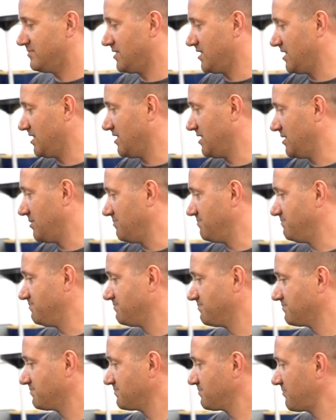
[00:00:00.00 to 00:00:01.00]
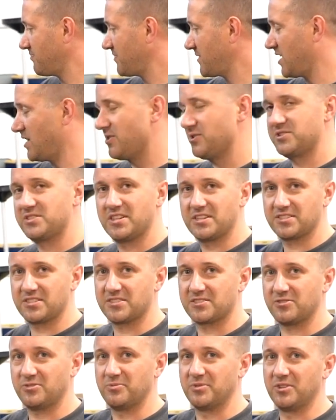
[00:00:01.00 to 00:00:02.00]
Um, always takes
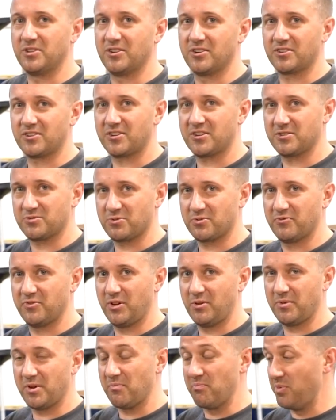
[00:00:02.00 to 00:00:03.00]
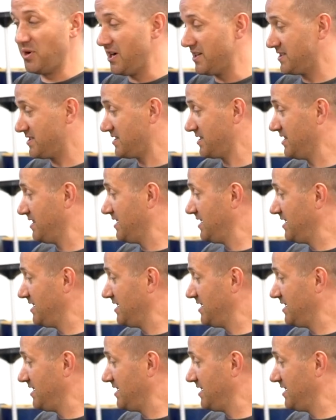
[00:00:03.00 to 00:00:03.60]
us a little bit longer because we're filming, but